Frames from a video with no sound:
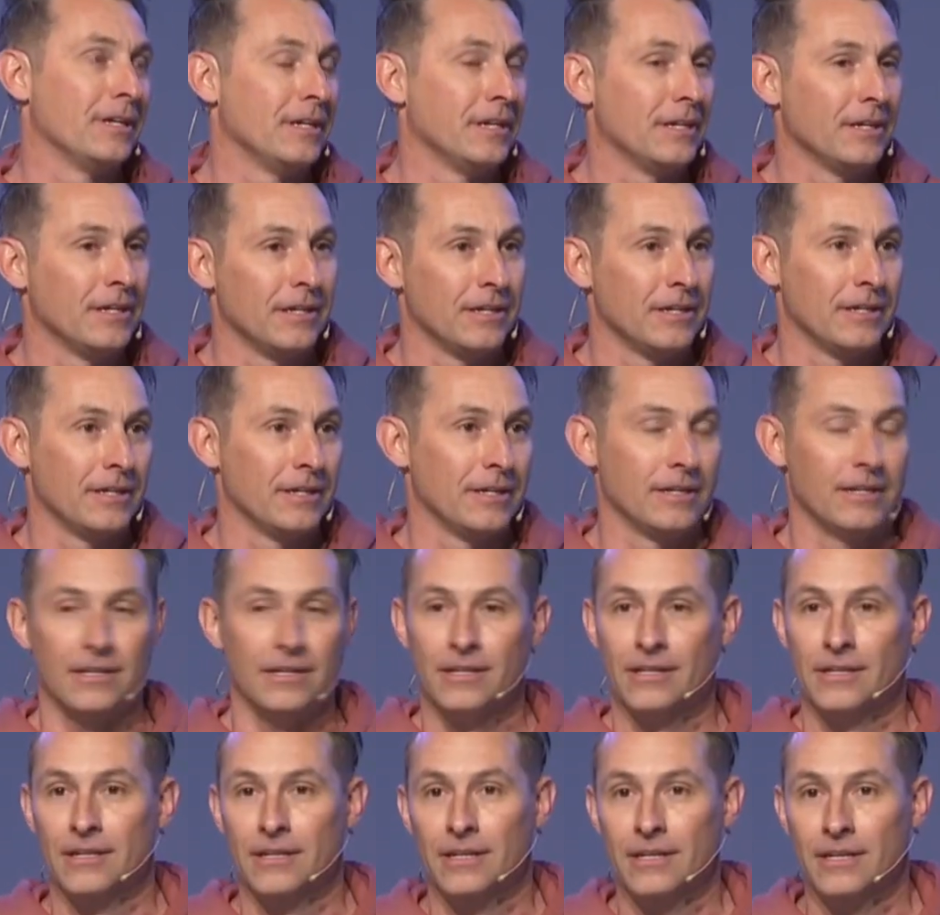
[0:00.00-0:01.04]

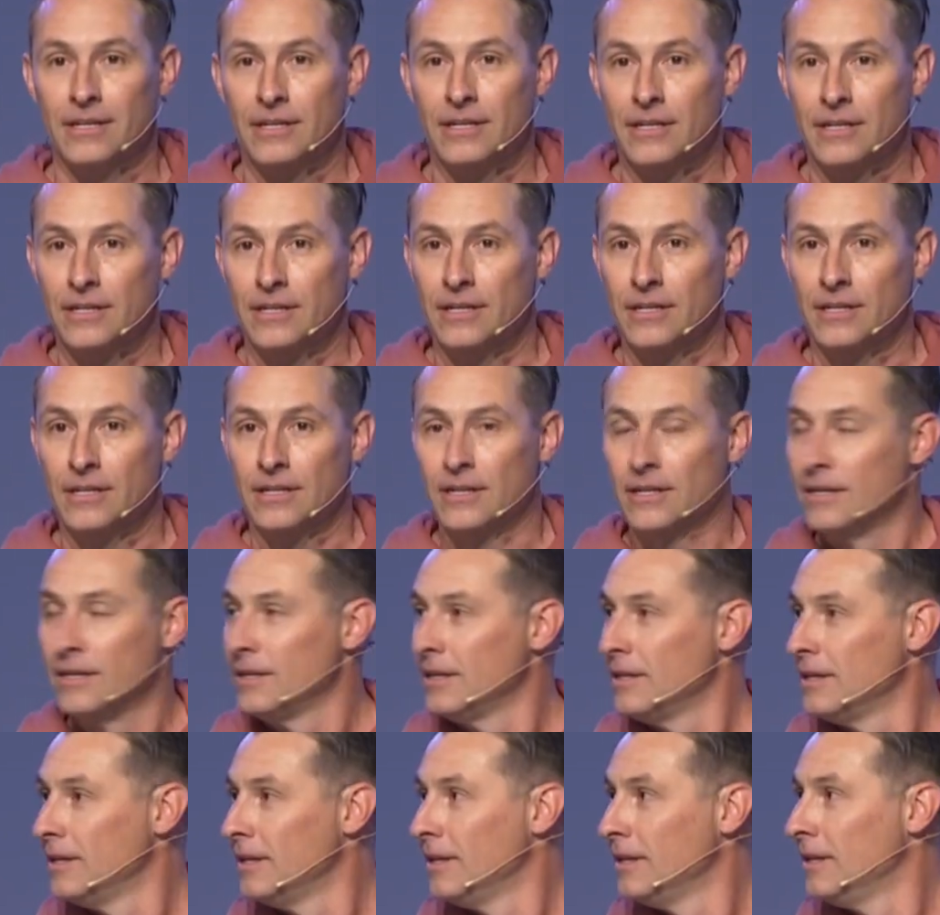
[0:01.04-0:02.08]

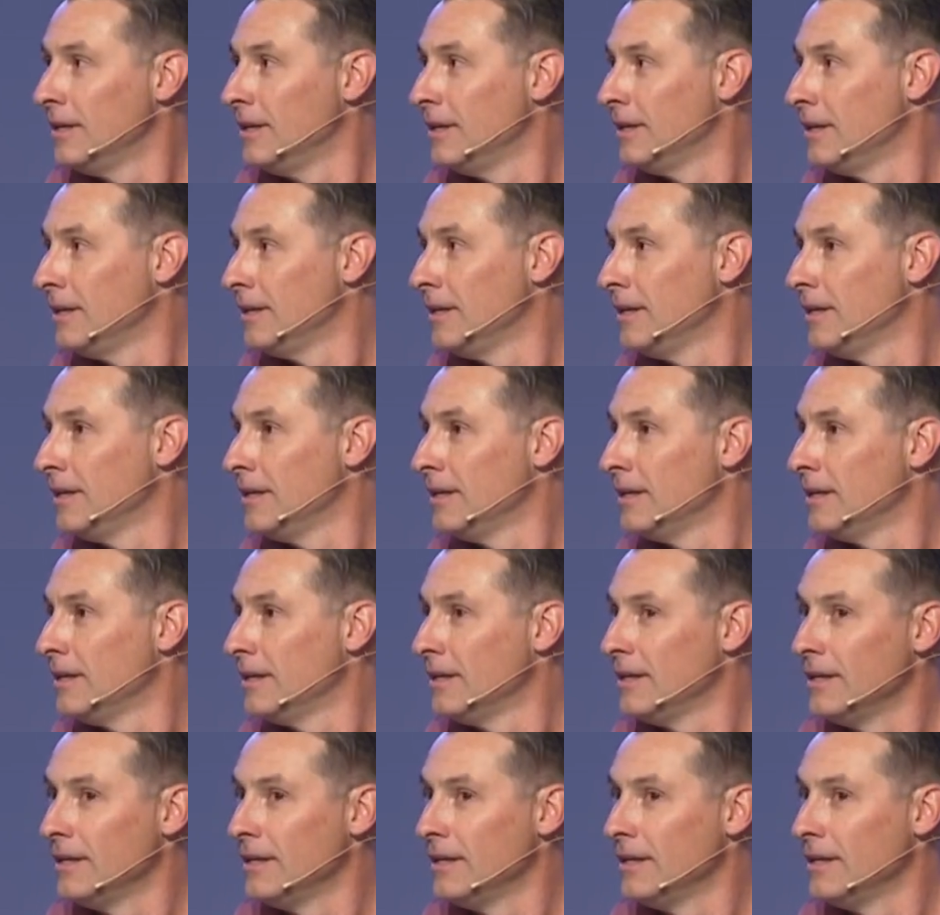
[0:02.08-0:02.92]
(no one is talking)